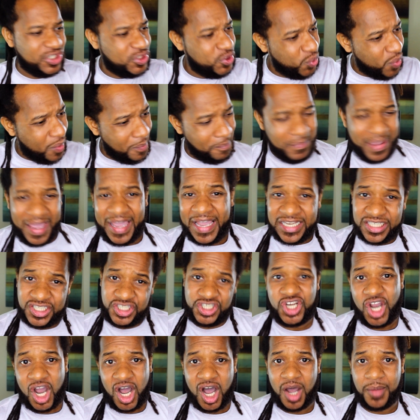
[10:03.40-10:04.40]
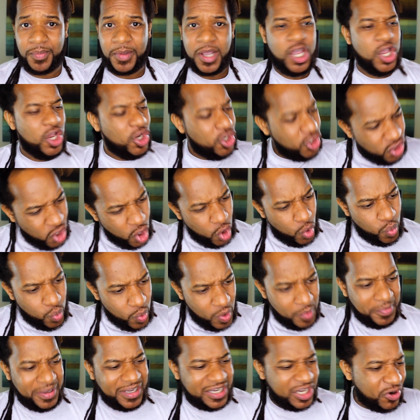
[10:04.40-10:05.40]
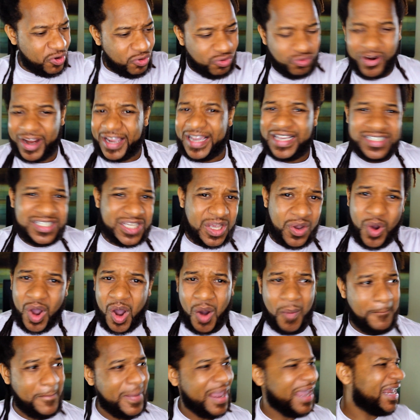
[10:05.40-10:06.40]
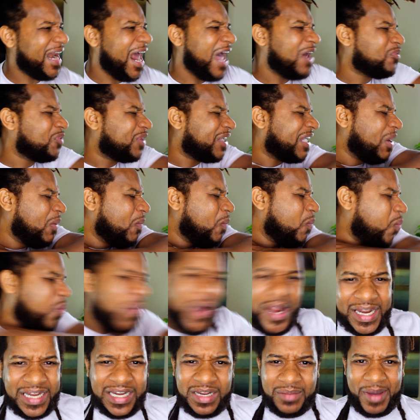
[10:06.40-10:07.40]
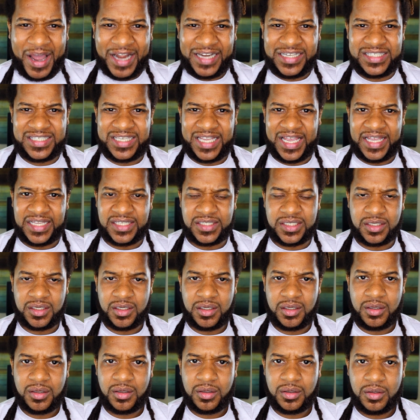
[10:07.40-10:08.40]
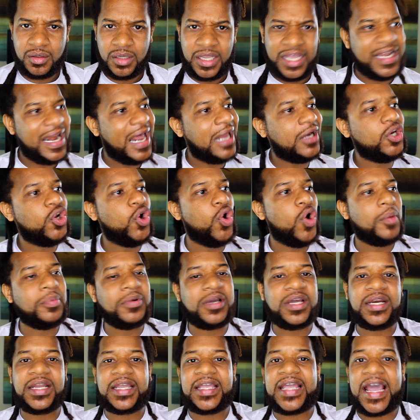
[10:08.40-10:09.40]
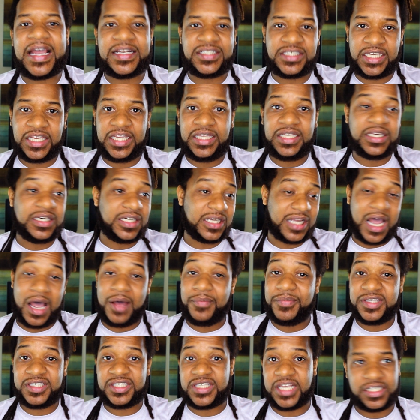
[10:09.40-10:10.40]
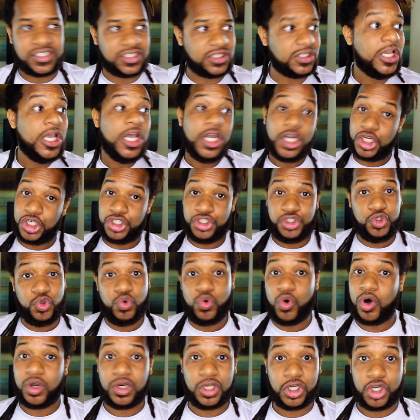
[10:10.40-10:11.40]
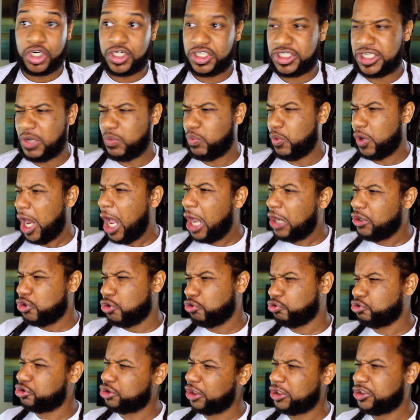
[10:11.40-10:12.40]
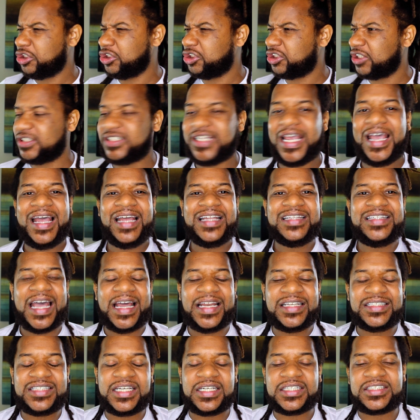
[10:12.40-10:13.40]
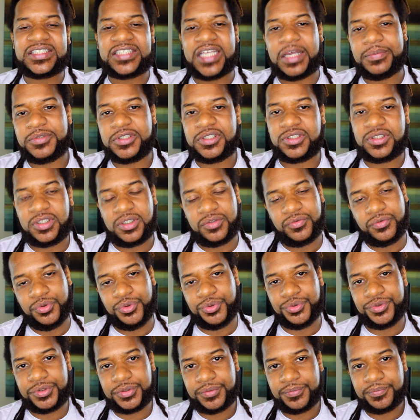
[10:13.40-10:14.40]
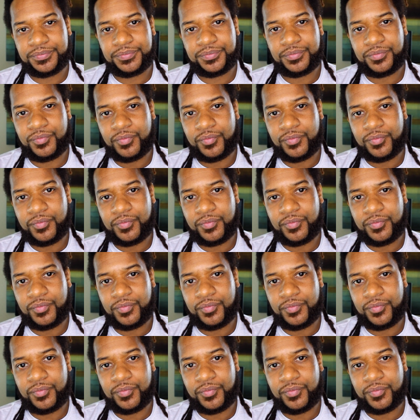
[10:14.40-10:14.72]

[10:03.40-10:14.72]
can do a man's job. No woman can raise a man. I don't care what anybody says. And I know I'm going to catch heat in the comment section because you all are going to say, well, I know such and such. That is an exception to the rules.